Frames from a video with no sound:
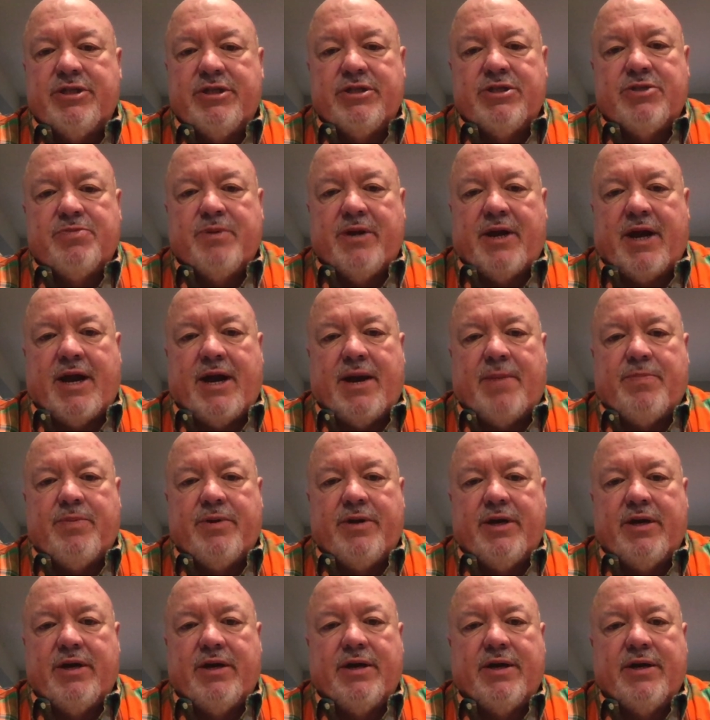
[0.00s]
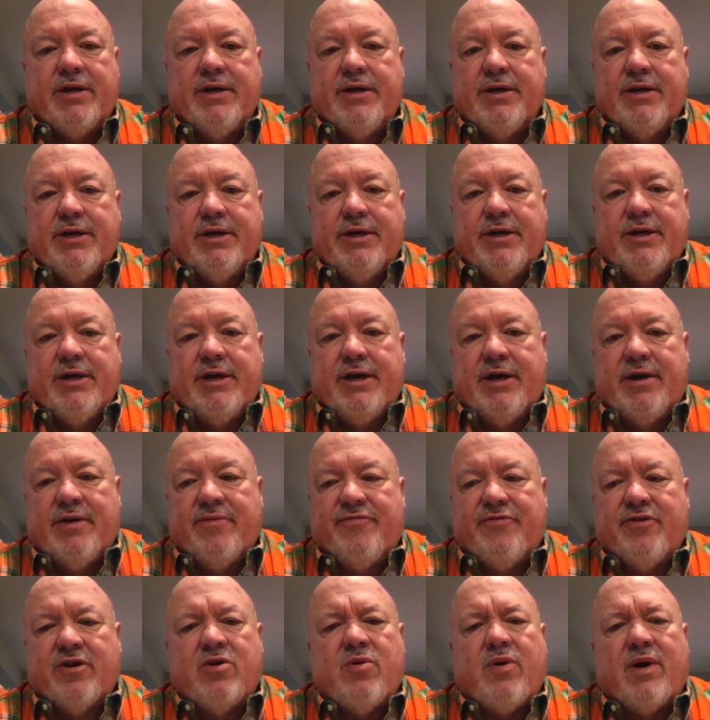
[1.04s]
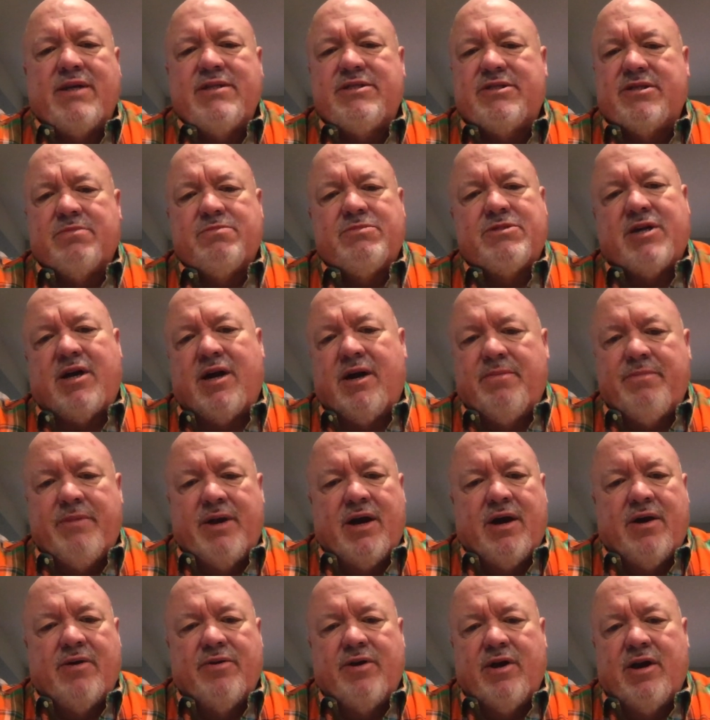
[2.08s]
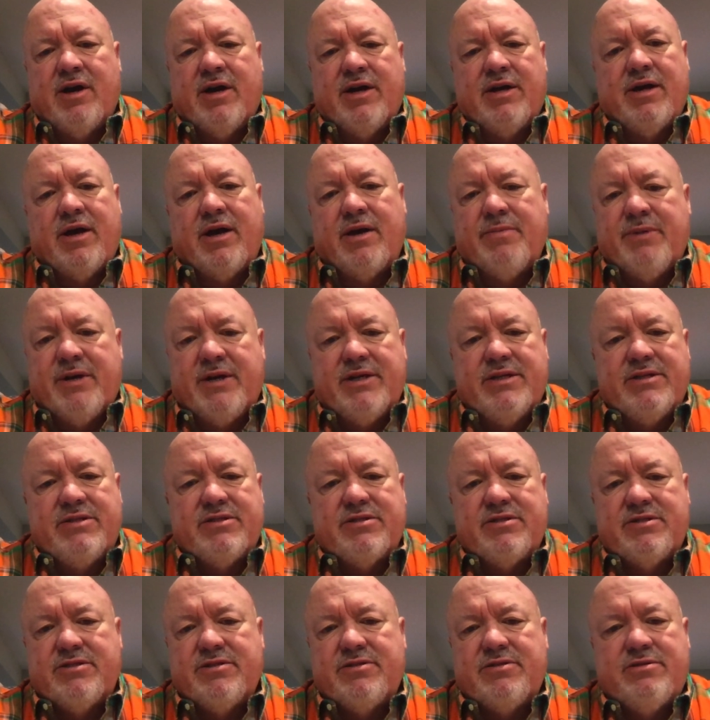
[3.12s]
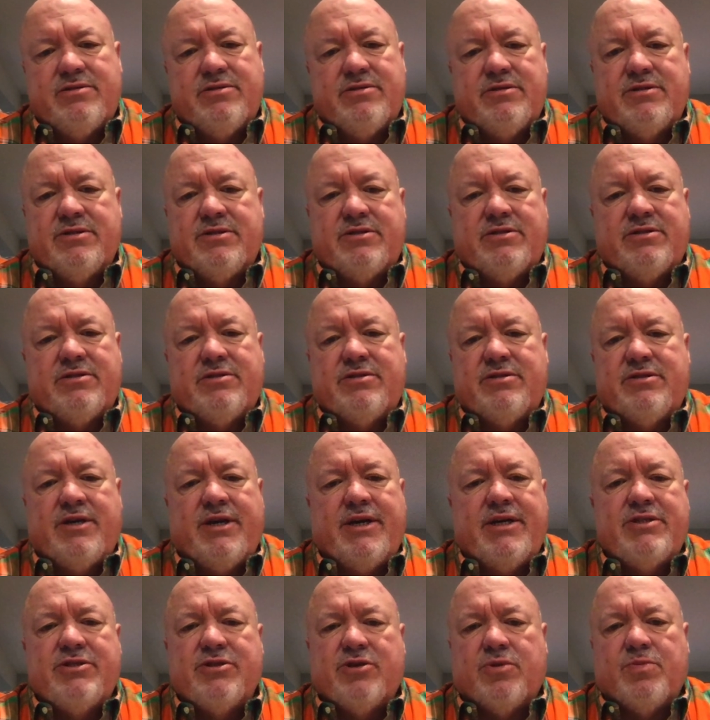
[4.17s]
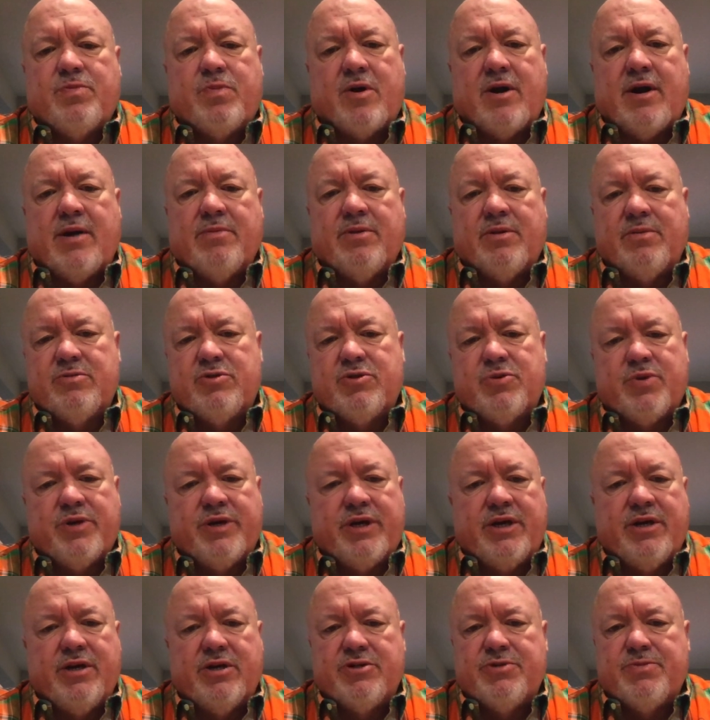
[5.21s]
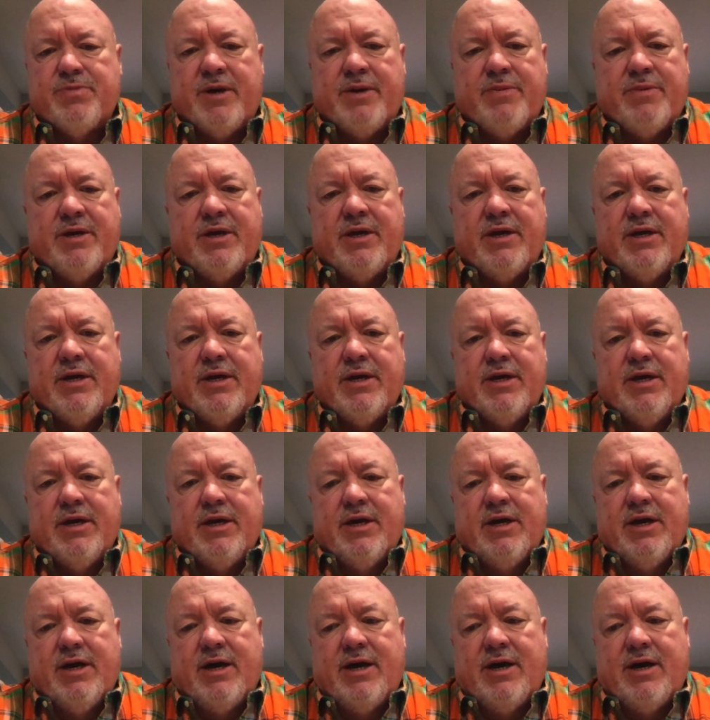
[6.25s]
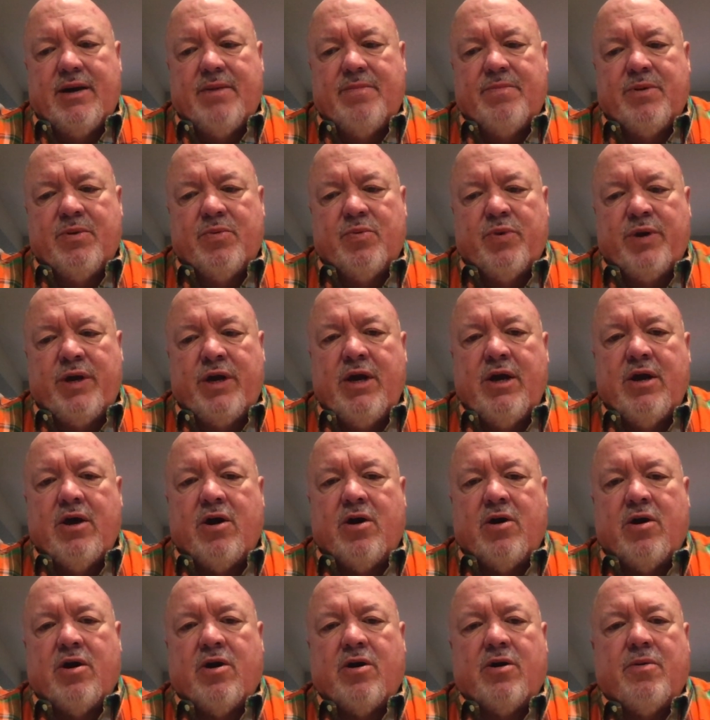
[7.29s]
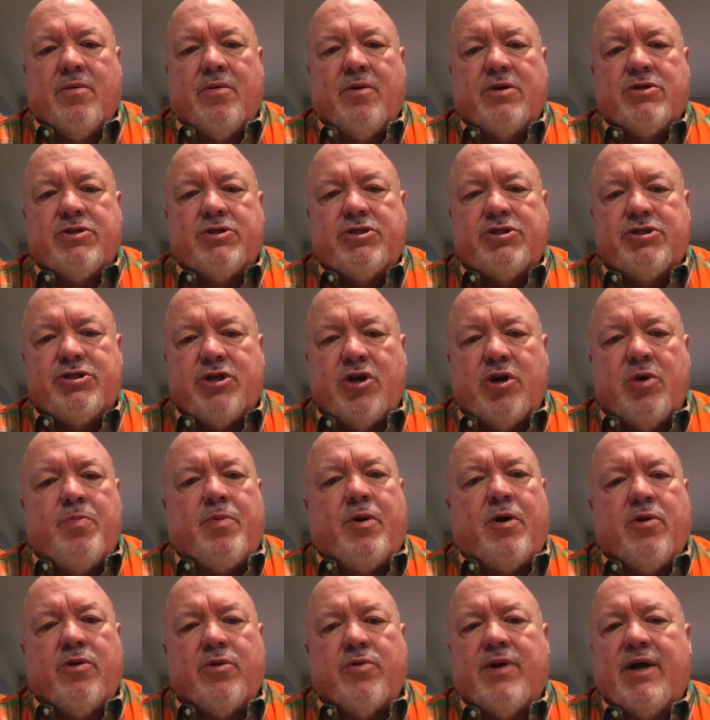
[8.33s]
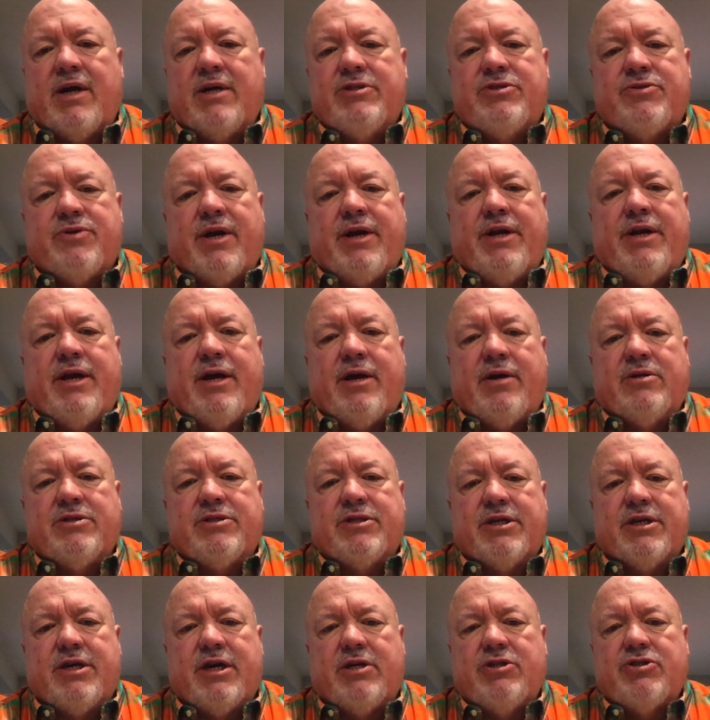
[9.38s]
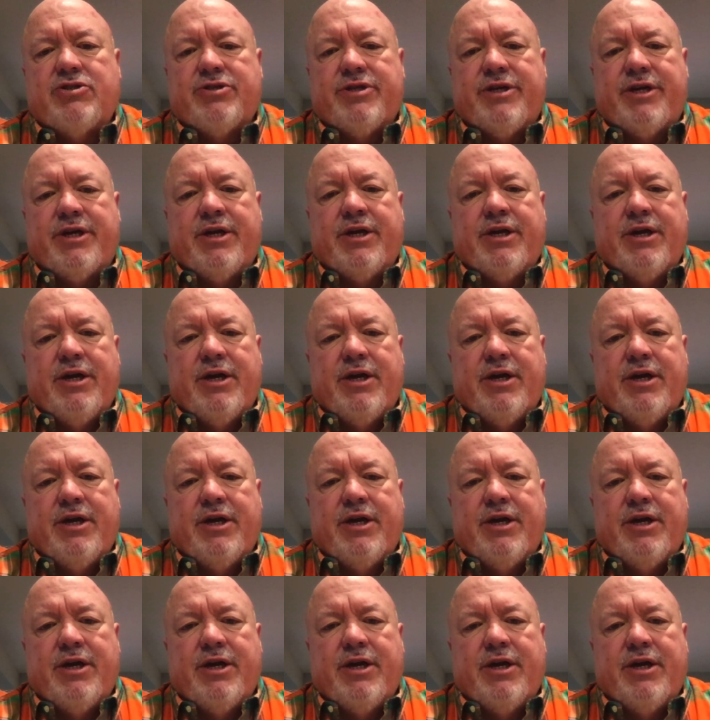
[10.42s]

that's been happening for quite some time now. Not, I mean, it's an age-old problem, 20 years maybe. But we are so polarized right now as a country.